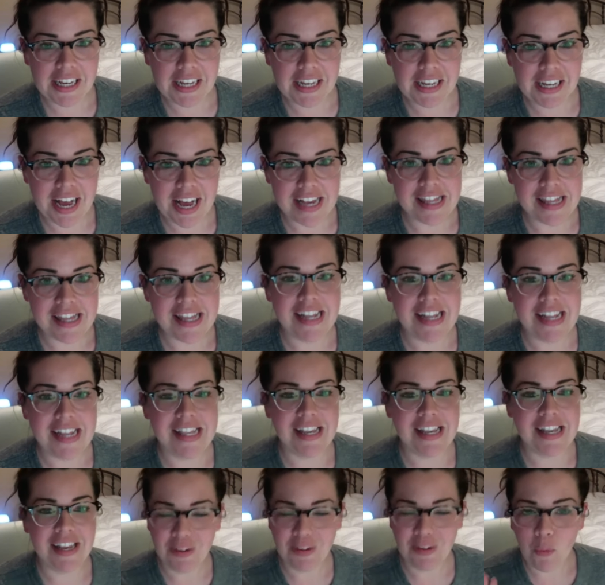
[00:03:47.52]
Guys,
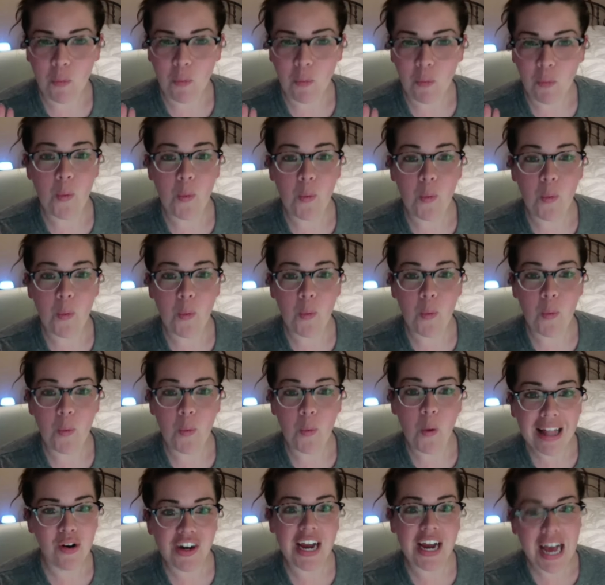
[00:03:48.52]
that's what
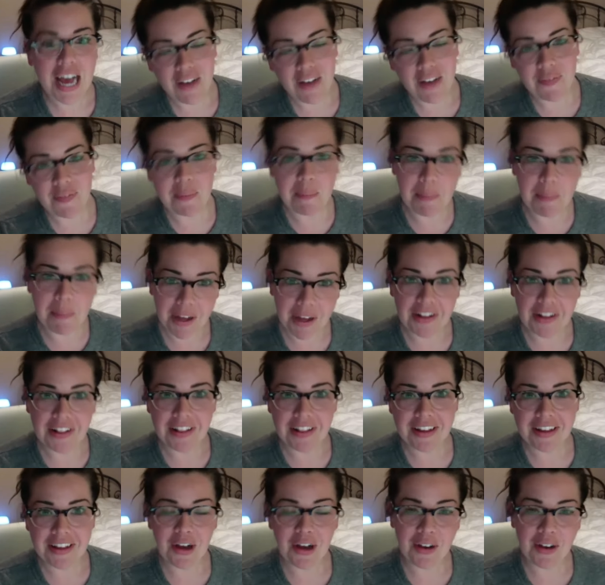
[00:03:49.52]
well over half a
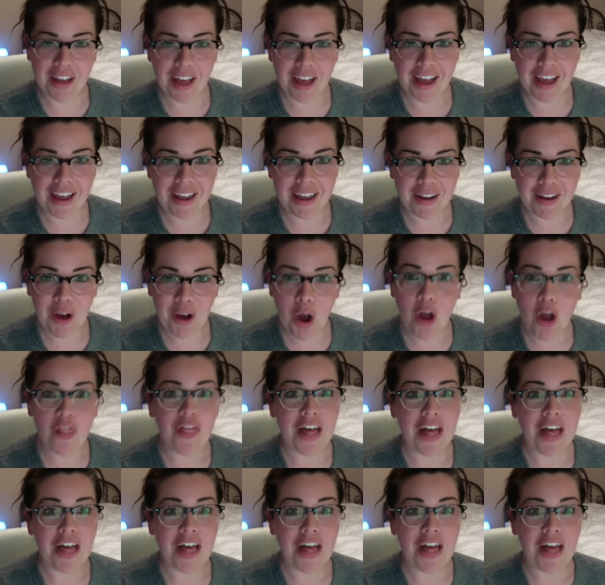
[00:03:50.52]
mil. Okay.